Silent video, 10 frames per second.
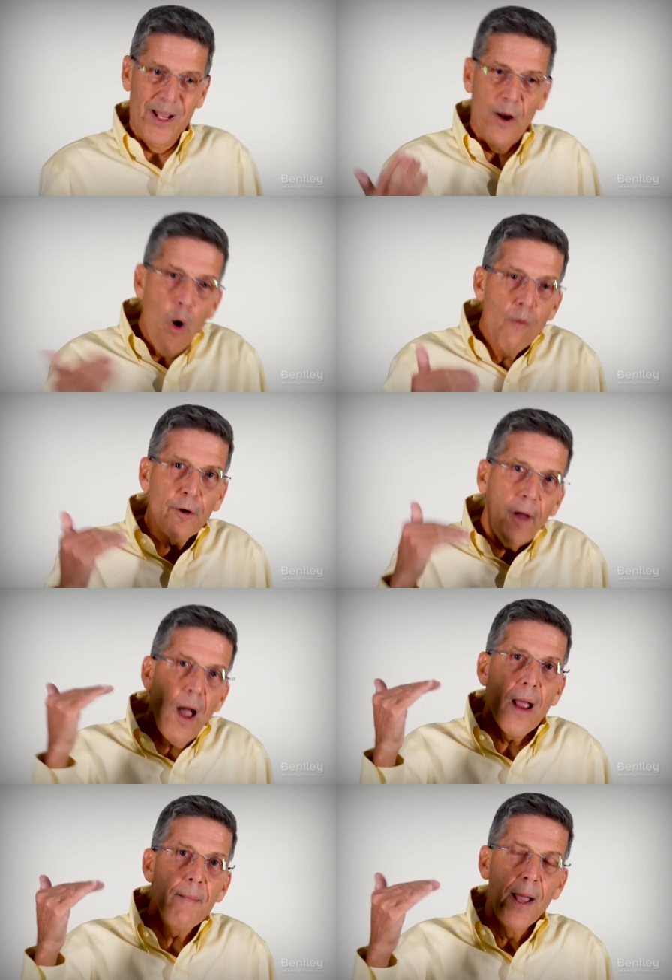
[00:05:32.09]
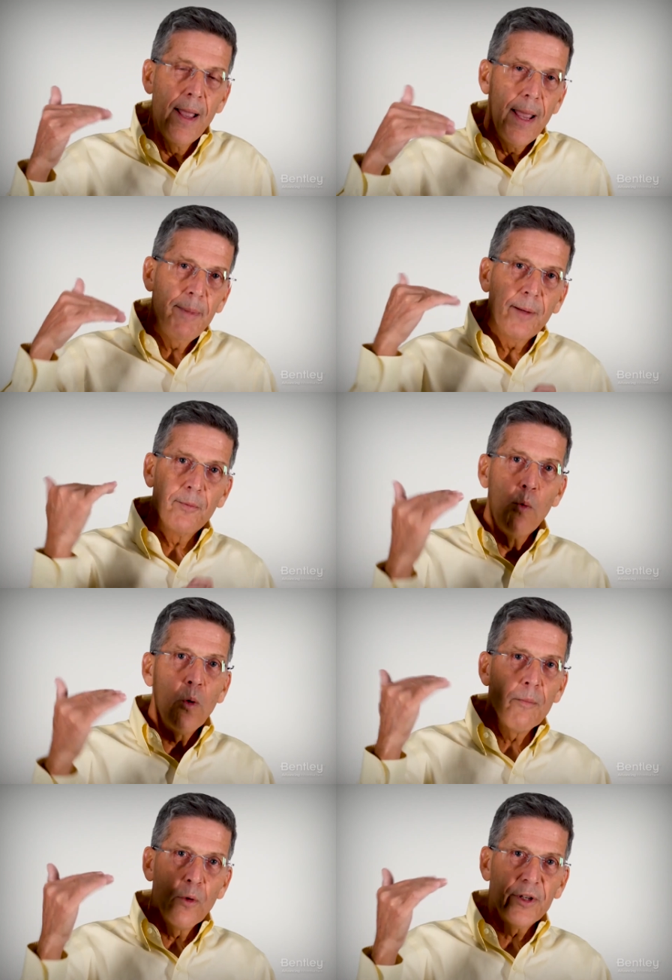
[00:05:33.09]
And over time, it becomes
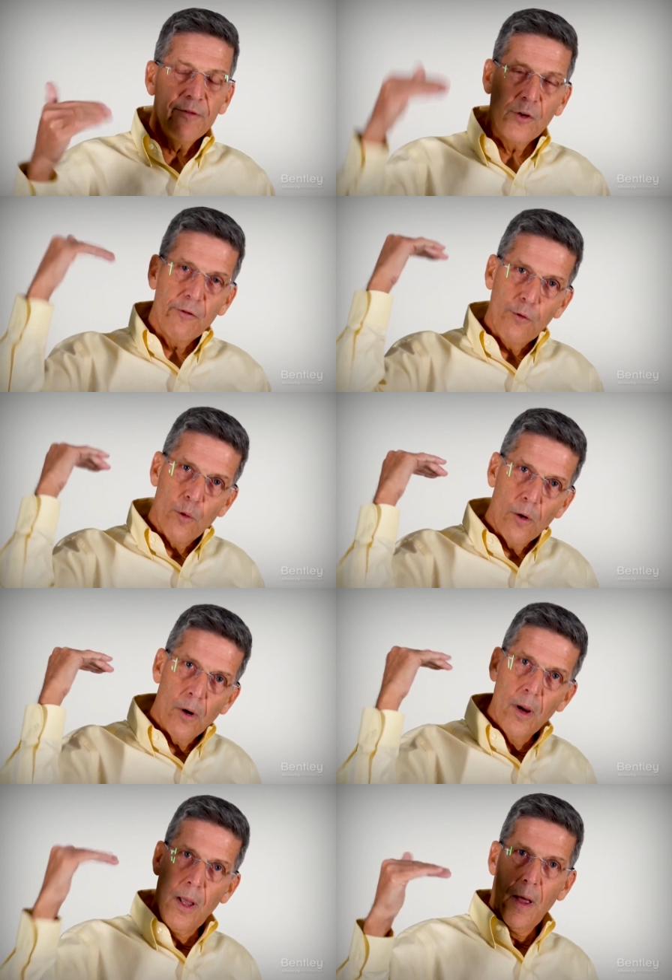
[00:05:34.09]
more and more difficult for